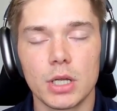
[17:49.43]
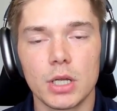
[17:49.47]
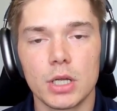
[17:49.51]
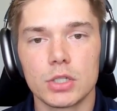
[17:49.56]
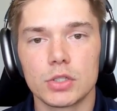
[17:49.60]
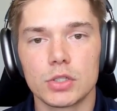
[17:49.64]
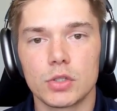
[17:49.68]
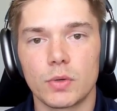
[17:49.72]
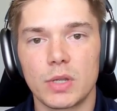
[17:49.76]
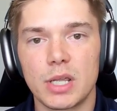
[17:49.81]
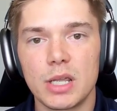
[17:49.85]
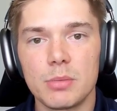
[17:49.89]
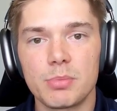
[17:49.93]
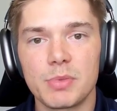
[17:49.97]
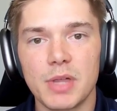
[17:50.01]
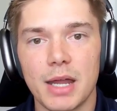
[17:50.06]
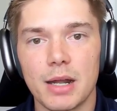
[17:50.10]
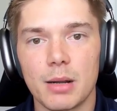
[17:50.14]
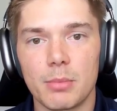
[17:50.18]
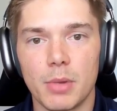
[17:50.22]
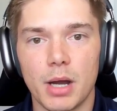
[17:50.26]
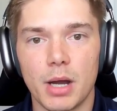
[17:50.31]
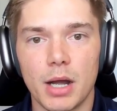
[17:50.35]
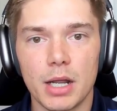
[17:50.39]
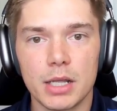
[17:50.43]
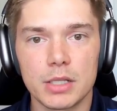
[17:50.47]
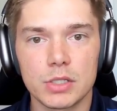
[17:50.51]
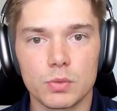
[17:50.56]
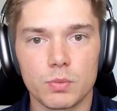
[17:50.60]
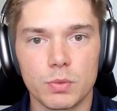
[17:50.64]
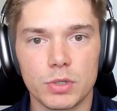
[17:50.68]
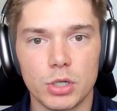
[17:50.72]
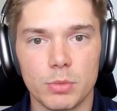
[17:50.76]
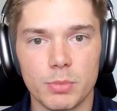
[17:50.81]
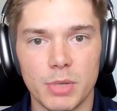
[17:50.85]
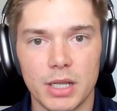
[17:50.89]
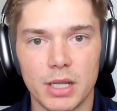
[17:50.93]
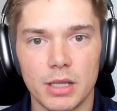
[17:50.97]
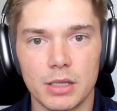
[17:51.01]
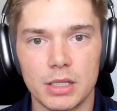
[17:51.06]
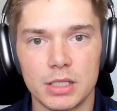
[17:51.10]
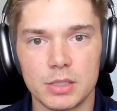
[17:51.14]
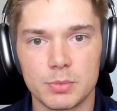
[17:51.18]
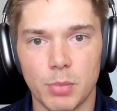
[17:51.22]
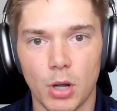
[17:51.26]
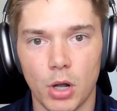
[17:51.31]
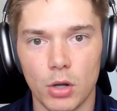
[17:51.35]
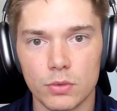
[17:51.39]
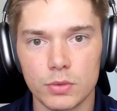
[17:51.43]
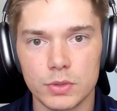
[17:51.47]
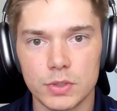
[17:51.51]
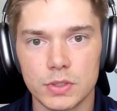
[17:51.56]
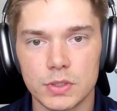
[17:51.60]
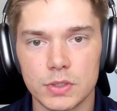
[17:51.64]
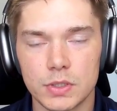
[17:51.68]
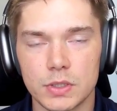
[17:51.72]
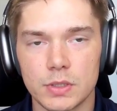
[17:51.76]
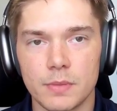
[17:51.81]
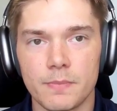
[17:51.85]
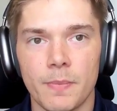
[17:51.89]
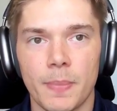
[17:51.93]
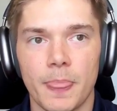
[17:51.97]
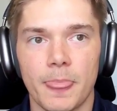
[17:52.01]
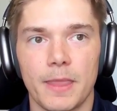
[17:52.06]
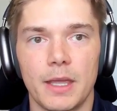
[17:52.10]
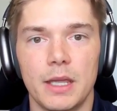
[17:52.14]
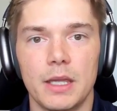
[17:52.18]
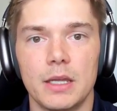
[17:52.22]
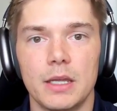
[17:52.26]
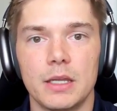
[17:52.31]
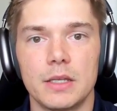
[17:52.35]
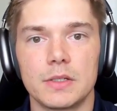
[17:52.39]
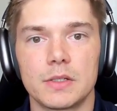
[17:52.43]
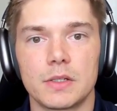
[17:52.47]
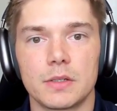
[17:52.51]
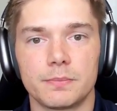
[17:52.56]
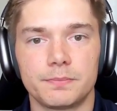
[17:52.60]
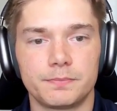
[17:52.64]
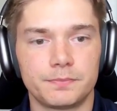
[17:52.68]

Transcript: So keep that in mind when you're making these posts is